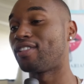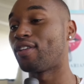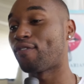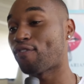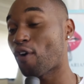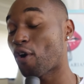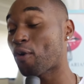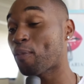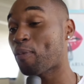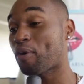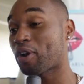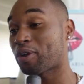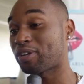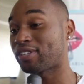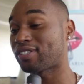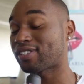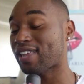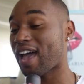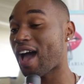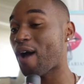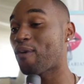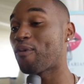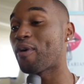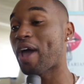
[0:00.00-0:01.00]
focal point of the
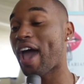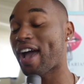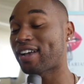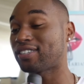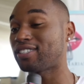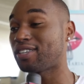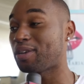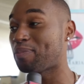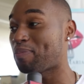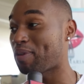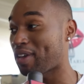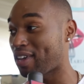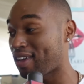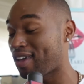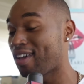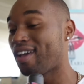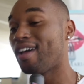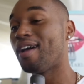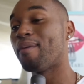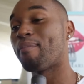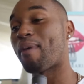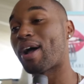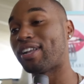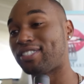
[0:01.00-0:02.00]
style would actually be
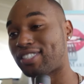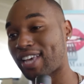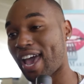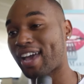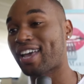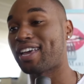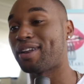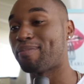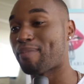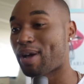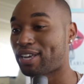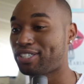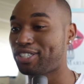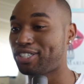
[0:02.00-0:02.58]
my jacket and my